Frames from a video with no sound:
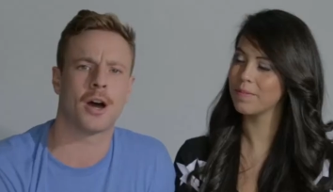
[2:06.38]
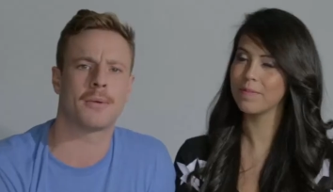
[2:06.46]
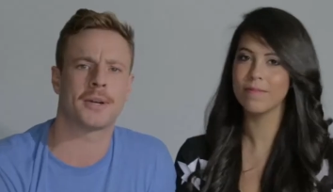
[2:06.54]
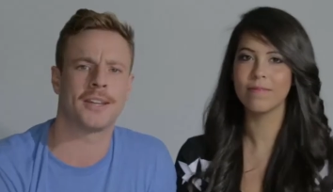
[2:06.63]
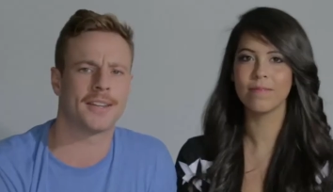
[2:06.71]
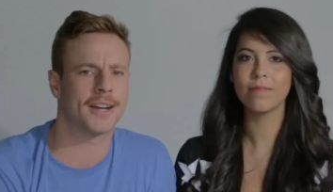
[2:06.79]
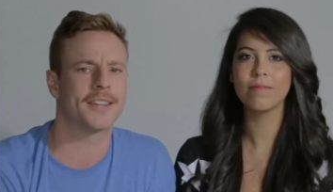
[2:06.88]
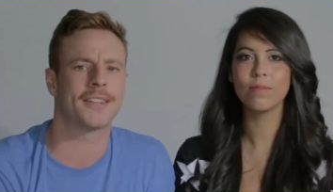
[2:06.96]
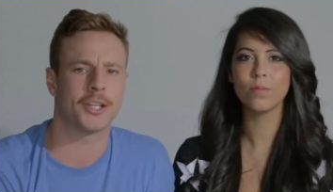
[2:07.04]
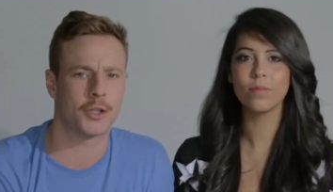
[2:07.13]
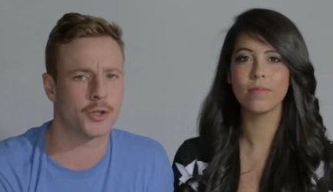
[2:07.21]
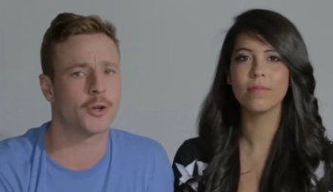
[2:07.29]
Speaker 1: comedy that I
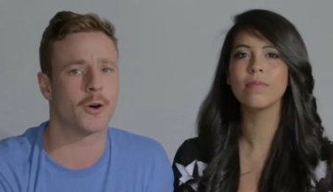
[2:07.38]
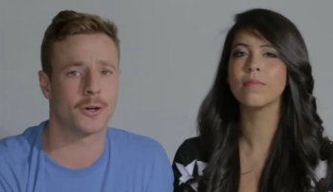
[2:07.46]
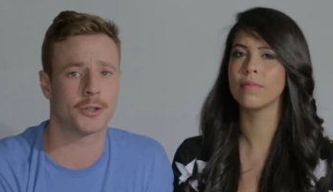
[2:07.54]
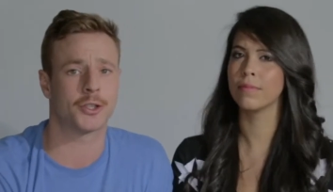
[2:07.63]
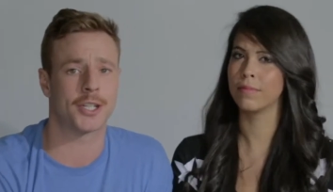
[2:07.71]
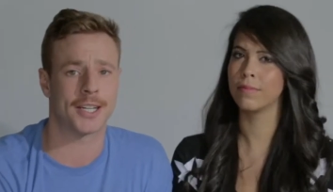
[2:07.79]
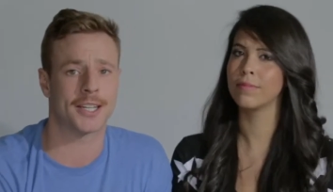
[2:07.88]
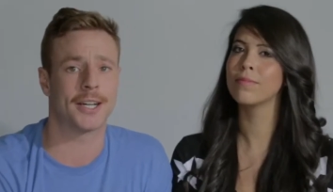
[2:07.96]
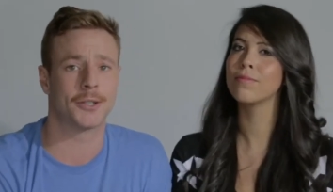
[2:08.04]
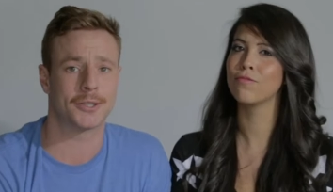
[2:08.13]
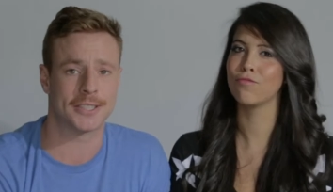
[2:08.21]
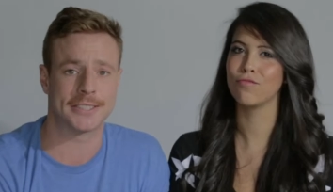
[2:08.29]
think you should go out and check
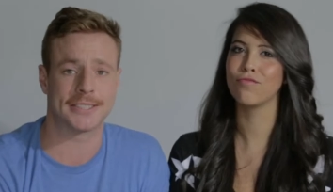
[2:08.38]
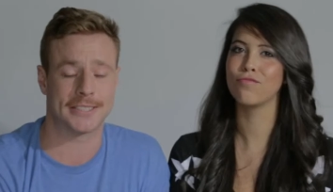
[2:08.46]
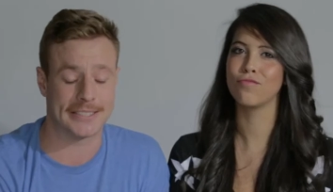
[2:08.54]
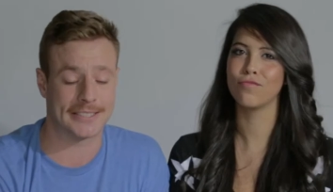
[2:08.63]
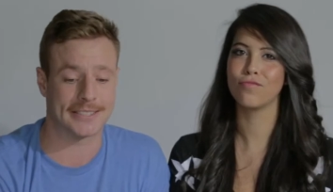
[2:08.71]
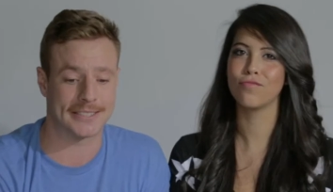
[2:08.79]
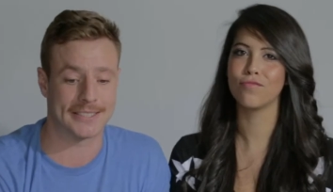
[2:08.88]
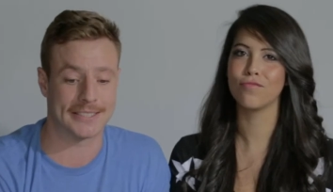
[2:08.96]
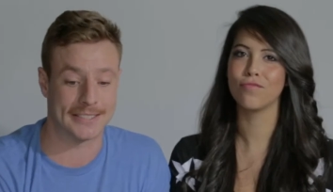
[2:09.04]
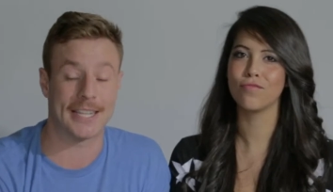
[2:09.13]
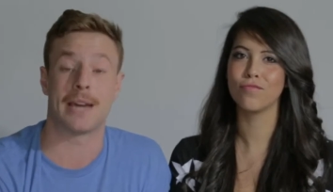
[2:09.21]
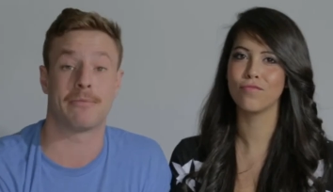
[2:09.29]
out because it's
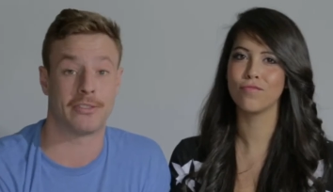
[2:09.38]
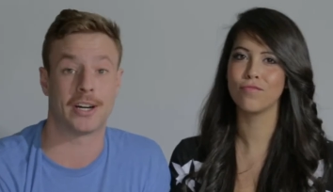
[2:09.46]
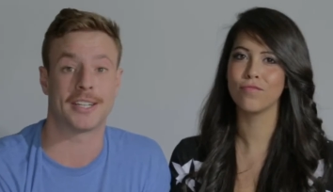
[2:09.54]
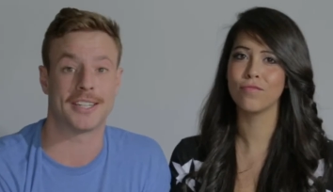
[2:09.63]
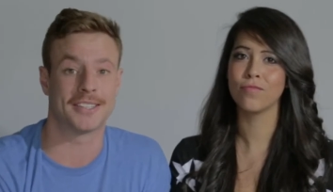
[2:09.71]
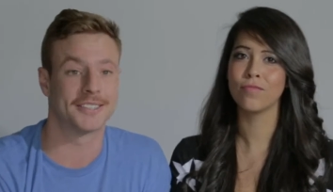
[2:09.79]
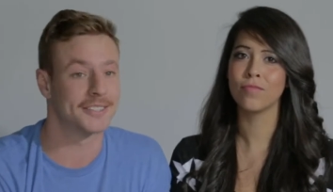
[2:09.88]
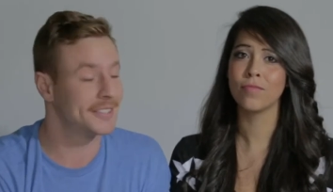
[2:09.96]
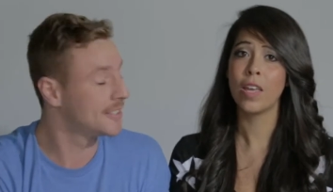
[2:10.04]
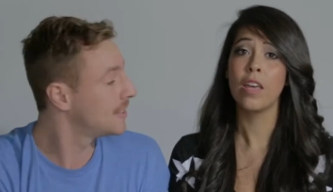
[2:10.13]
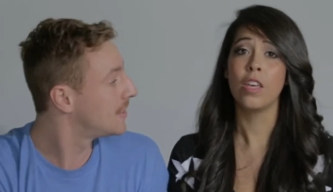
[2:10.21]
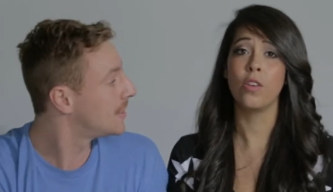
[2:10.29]
it's damn funny.
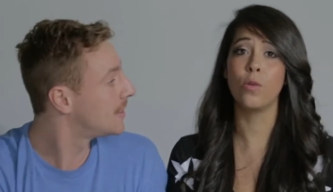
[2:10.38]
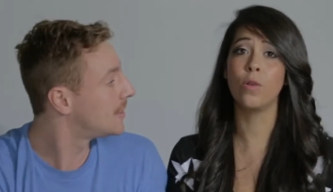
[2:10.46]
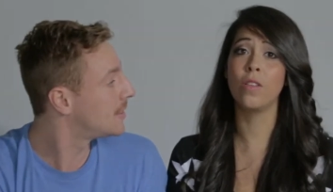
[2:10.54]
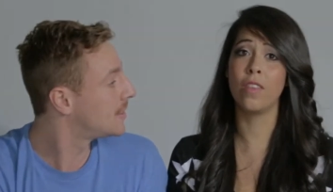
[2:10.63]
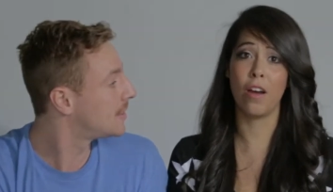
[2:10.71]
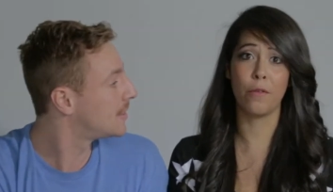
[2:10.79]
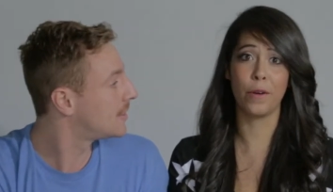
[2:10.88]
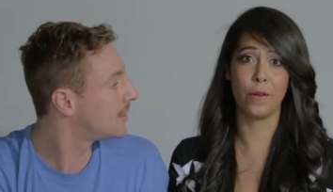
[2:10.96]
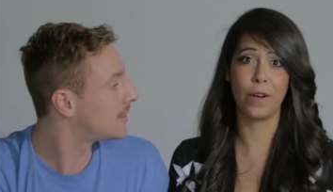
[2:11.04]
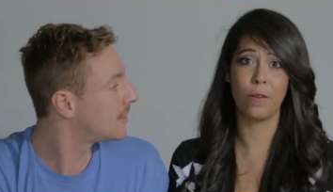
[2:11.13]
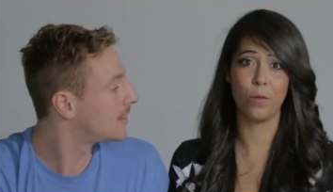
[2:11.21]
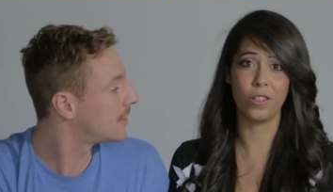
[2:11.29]
Speaker 2: You will not
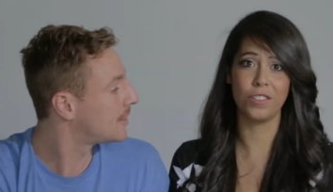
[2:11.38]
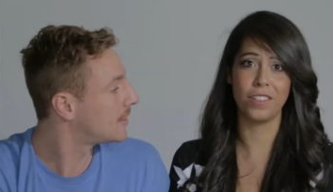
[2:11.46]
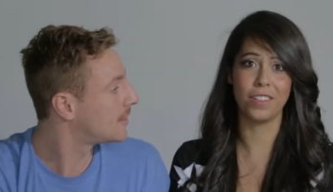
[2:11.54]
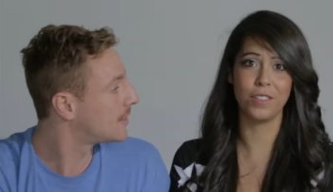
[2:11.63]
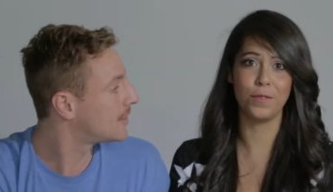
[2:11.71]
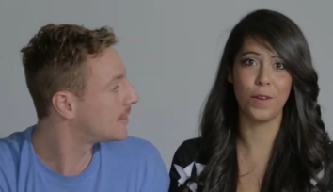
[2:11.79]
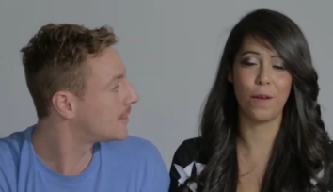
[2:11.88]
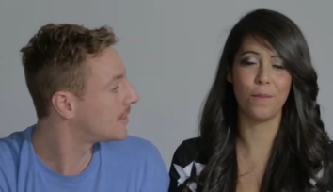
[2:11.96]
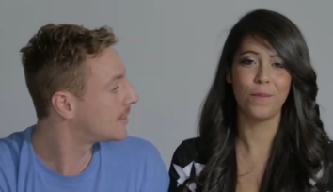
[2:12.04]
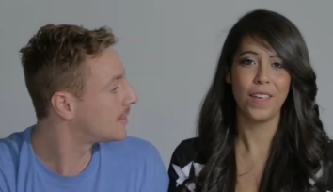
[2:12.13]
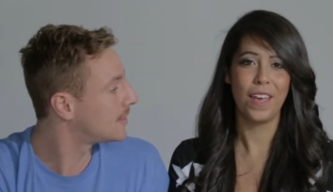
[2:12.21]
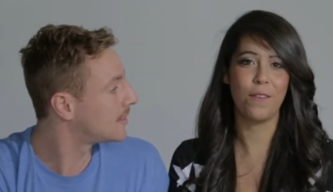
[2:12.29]
regret watching this
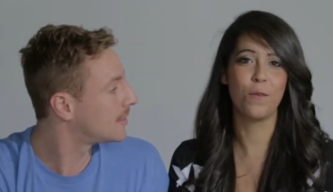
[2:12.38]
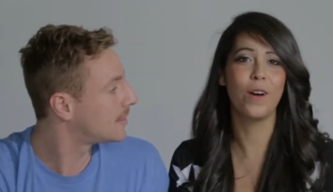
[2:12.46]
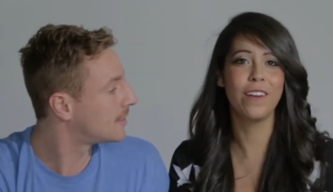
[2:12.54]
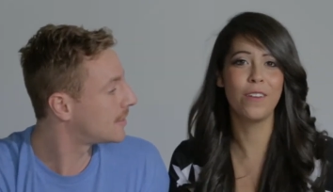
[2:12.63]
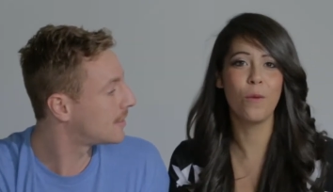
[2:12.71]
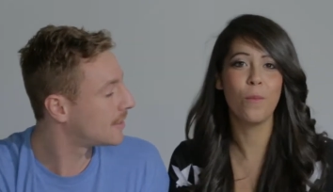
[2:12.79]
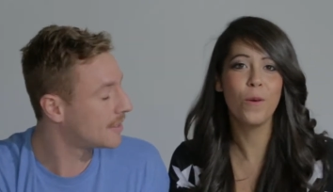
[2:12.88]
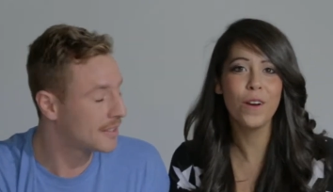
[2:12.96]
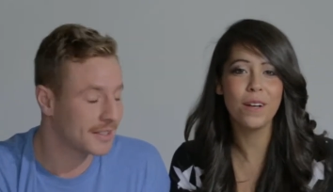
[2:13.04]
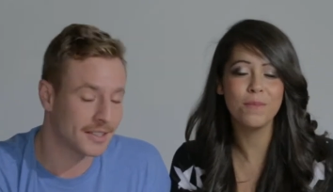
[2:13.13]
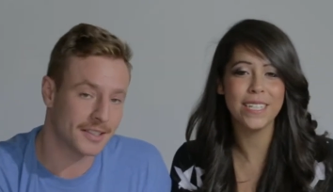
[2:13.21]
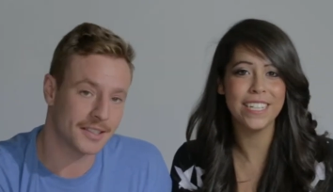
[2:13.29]
film. If you want to know
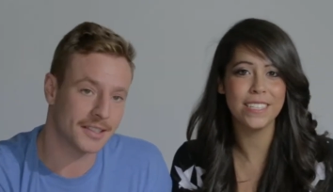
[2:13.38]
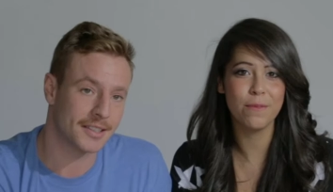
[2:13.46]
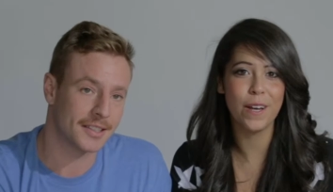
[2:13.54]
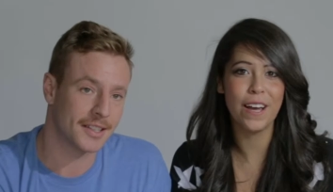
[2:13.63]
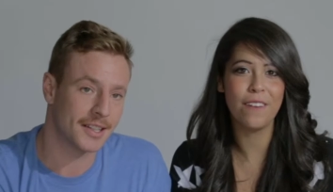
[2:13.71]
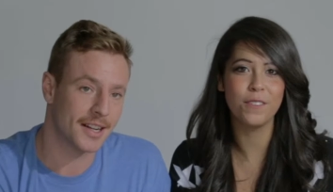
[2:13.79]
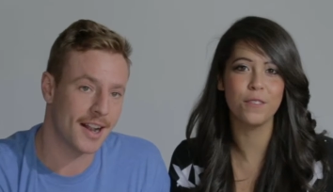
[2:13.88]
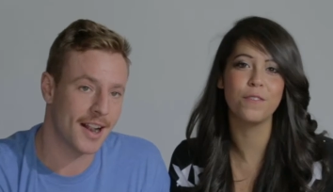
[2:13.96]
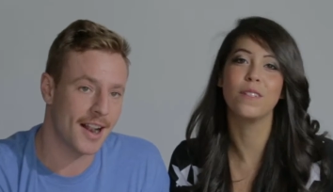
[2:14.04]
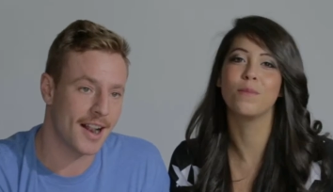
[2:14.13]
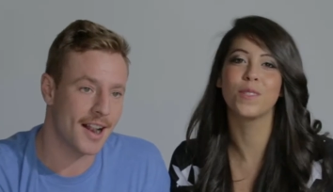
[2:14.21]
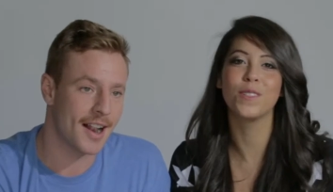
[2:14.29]
more updates about
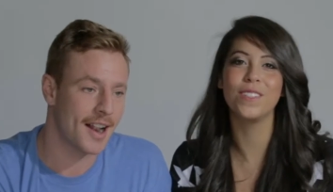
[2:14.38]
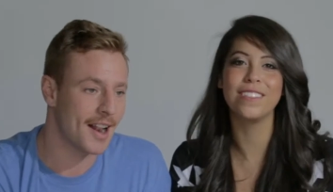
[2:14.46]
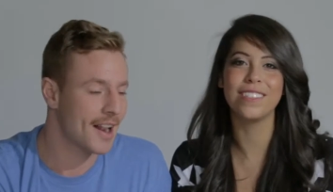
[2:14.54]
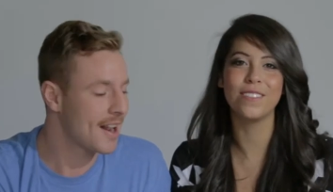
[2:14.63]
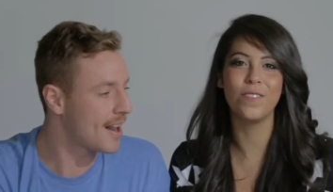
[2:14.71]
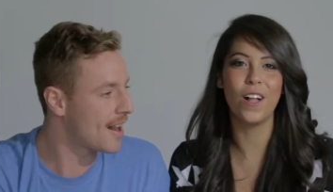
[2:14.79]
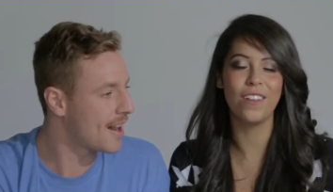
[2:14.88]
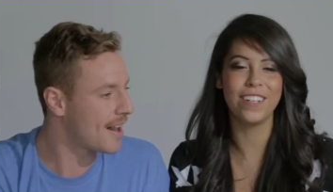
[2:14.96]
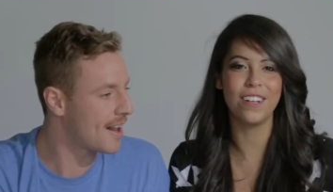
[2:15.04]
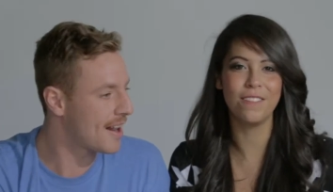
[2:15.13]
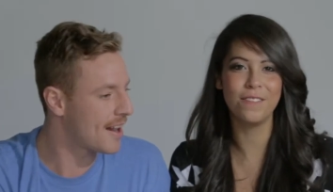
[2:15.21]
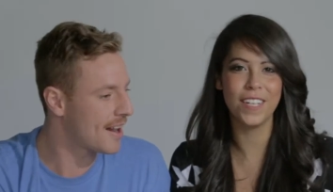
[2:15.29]
After Film School, just
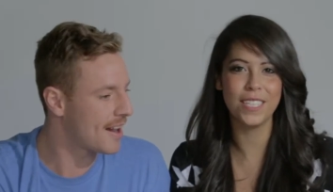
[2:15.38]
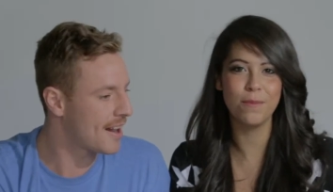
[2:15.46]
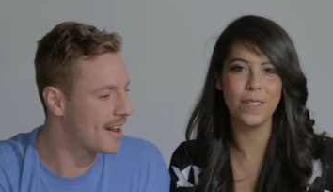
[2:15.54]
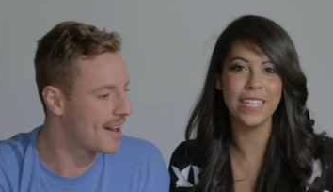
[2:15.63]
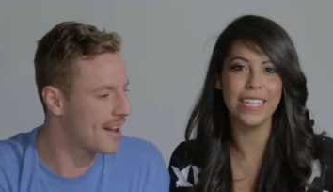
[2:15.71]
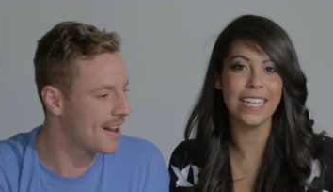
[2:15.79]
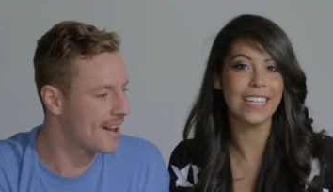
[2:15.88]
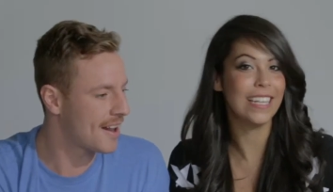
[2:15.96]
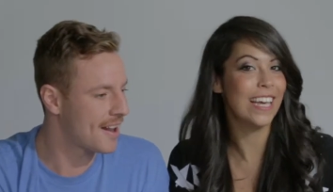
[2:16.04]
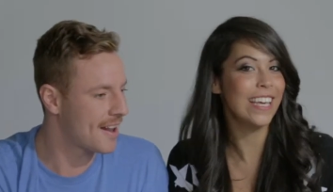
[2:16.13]
follow it on Facebook, click